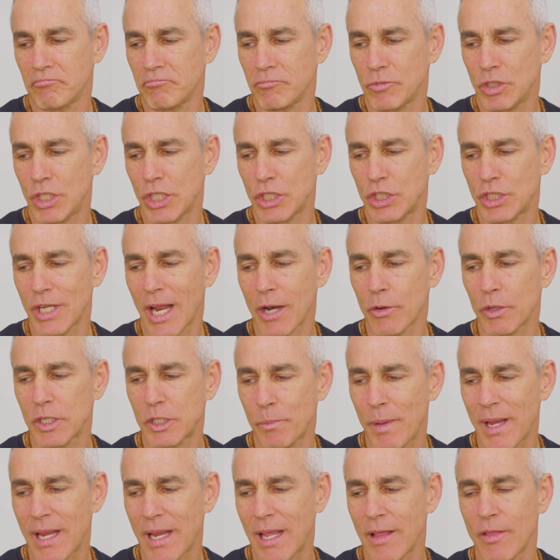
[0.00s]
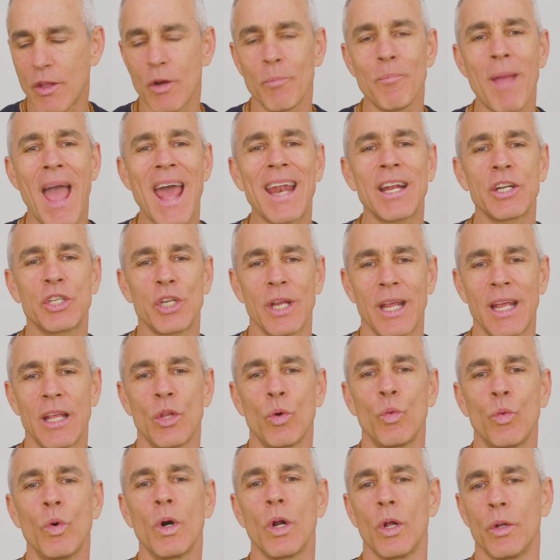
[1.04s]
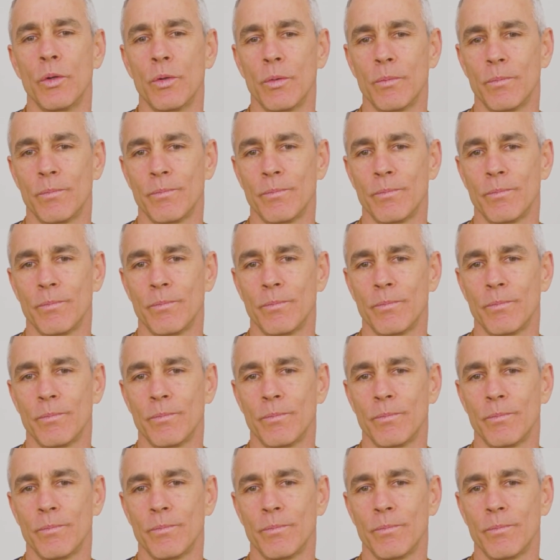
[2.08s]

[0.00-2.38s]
just generally speaking, they're managing in the world.